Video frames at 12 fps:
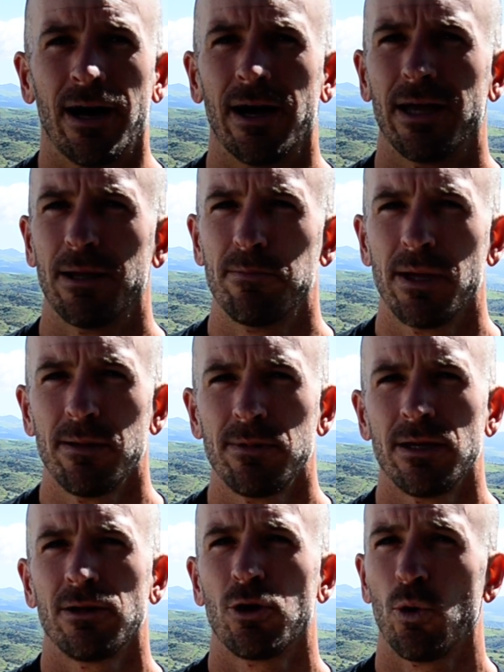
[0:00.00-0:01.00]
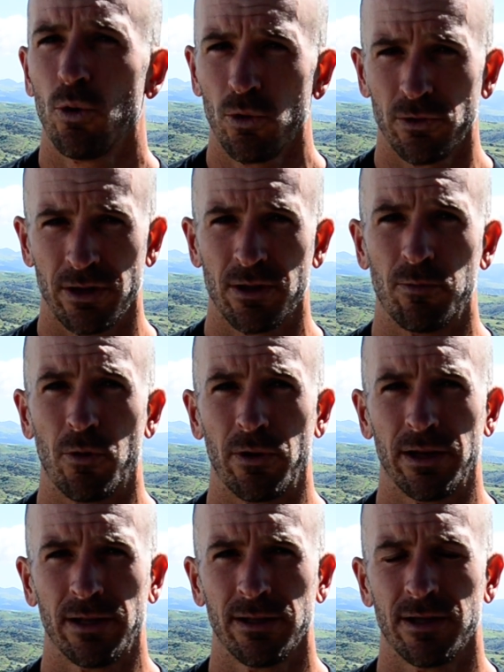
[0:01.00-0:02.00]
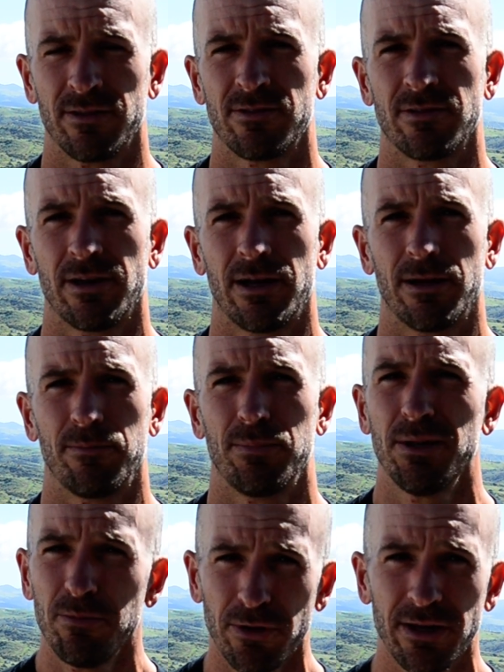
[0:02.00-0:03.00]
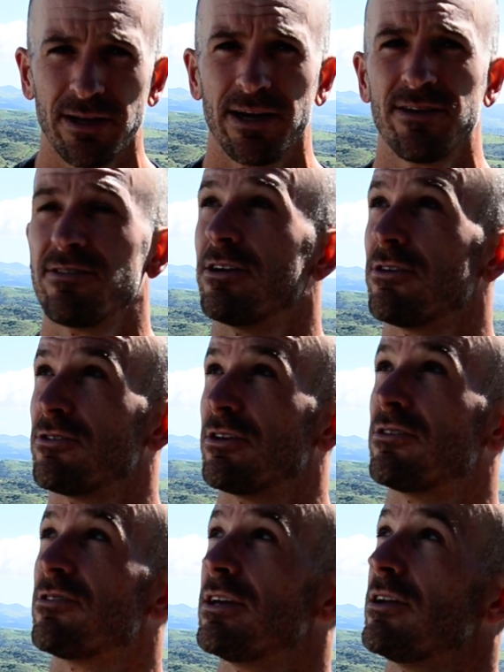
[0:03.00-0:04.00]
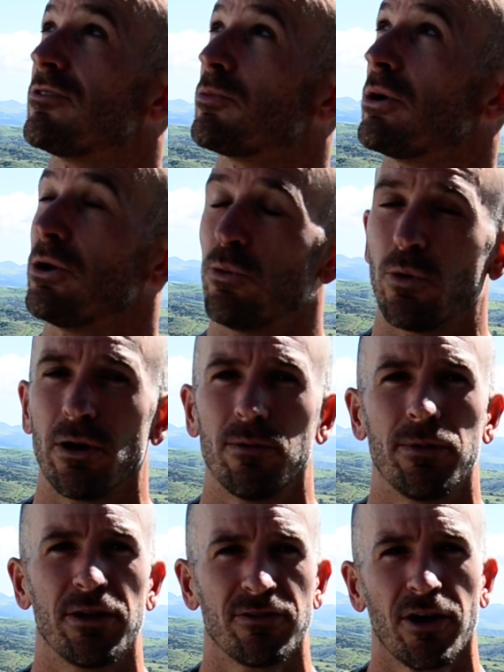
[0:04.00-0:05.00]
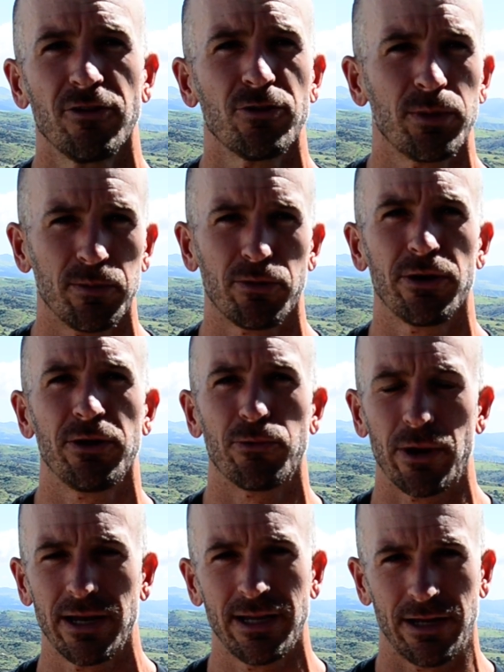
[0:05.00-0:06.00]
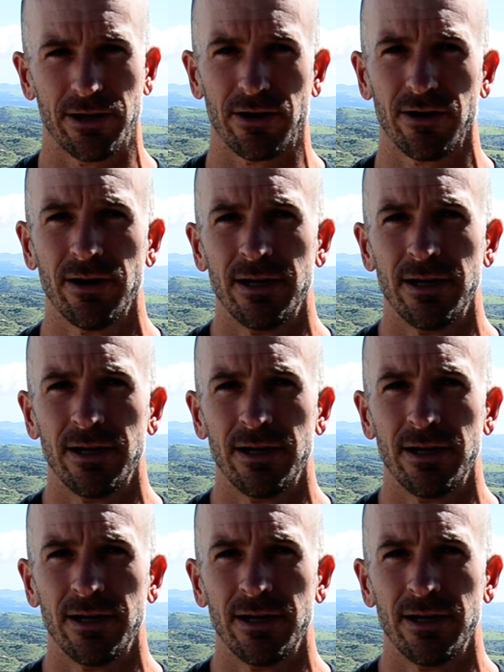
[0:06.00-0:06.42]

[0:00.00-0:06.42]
It may be cold in the morning. It's been pretty nice here, as you can see. It's pretty warm, but it's also been pretty rainy here.